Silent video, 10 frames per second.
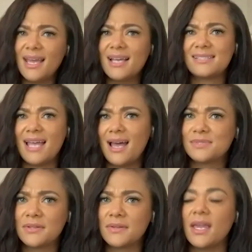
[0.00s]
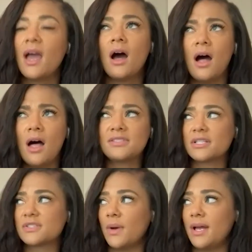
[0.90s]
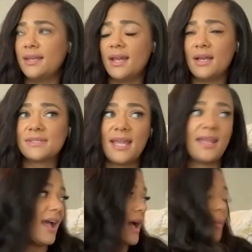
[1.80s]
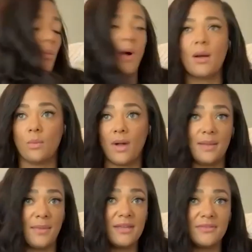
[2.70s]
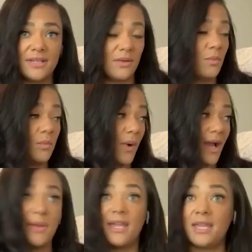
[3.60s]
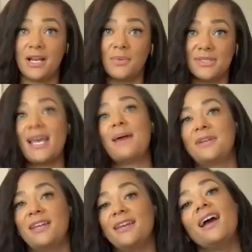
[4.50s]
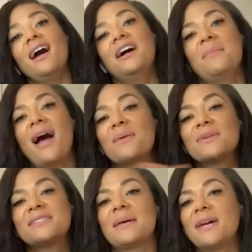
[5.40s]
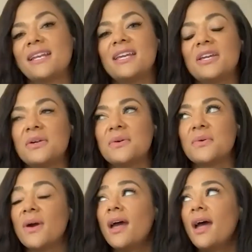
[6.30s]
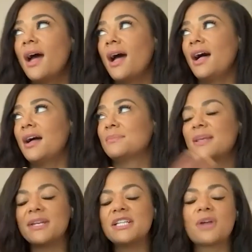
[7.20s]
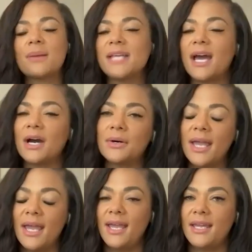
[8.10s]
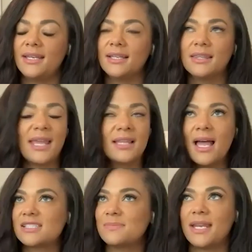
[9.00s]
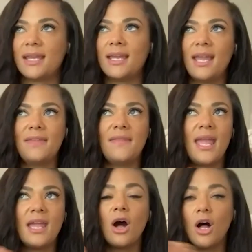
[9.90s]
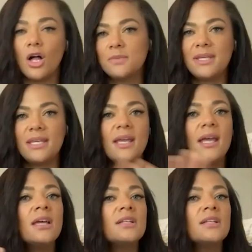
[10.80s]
Yes, absolutely. All-Stars 1, I was like, why am I here? What's happening? I was somebody who, somebody dropped out and like last minute, and they called me